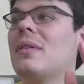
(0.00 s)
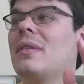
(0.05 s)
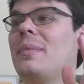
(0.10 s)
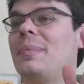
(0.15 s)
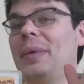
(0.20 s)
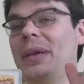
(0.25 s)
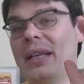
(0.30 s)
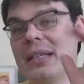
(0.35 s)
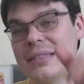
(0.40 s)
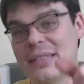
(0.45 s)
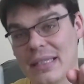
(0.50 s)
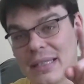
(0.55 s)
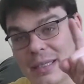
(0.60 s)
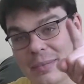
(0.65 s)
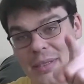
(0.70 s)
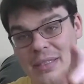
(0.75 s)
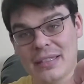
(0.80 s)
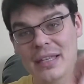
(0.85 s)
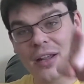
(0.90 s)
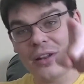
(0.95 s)
because
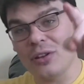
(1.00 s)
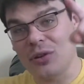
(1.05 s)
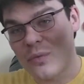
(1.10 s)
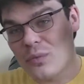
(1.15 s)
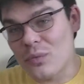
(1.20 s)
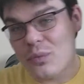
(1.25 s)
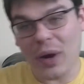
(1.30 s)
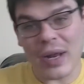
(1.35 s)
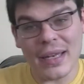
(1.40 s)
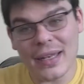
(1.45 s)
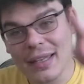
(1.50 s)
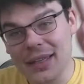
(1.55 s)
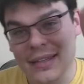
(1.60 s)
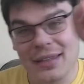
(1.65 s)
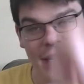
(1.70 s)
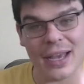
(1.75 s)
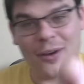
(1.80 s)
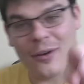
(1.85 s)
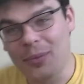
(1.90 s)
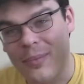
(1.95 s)
let me tell you right
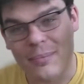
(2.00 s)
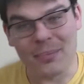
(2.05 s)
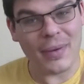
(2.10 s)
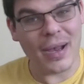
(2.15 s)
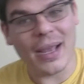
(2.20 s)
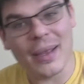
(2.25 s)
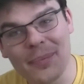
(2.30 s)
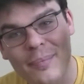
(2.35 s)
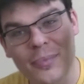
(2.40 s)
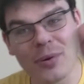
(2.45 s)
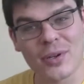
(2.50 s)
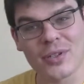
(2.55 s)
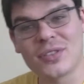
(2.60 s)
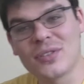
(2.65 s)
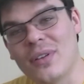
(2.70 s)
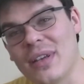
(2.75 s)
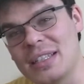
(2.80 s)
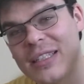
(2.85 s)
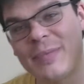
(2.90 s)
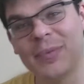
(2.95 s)
now my
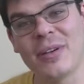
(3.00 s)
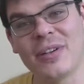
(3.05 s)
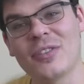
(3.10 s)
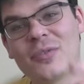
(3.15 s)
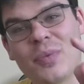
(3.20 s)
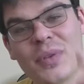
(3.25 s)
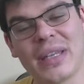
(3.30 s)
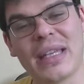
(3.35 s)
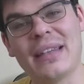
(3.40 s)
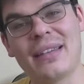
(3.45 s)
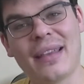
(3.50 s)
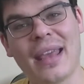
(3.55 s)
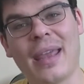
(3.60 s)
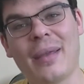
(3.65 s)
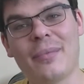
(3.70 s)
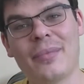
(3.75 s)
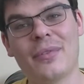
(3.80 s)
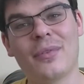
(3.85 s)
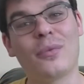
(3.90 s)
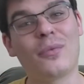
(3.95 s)
personal experience with these
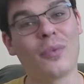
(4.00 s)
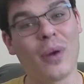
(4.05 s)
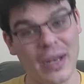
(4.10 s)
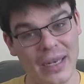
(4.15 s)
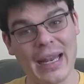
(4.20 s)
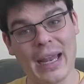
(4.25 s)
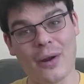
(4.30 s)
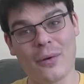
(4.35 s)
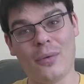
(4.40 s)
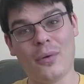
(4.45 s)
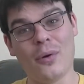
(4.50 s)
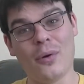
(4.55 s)
games. Right now.